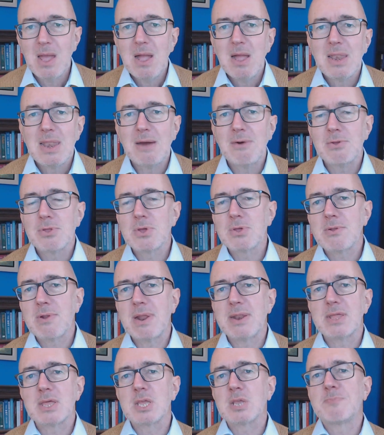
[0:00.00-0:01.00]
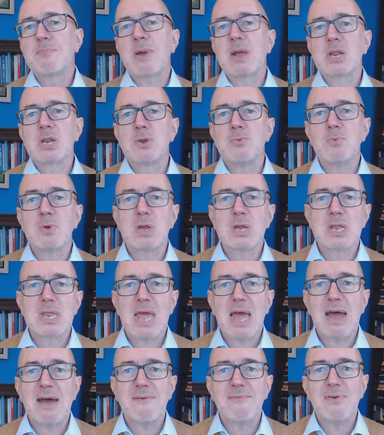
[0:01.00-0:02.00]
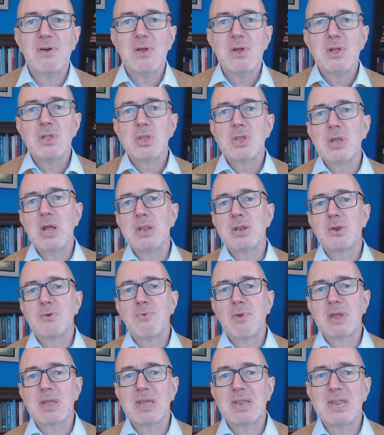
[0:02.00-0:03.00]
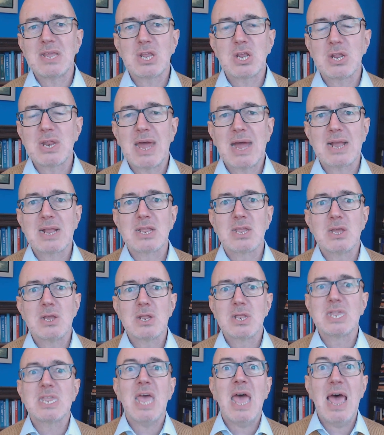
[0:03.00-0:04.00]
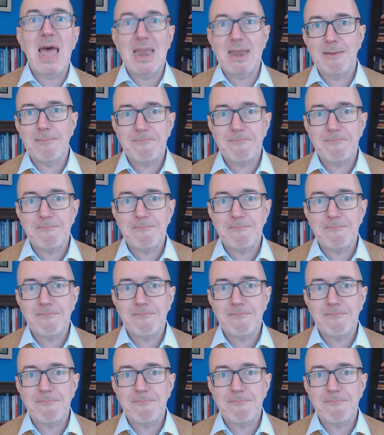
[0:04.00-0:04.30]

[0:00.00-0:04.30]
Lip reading: Now, at the other end of the spectrum, we could have Gender Recognition Act 10.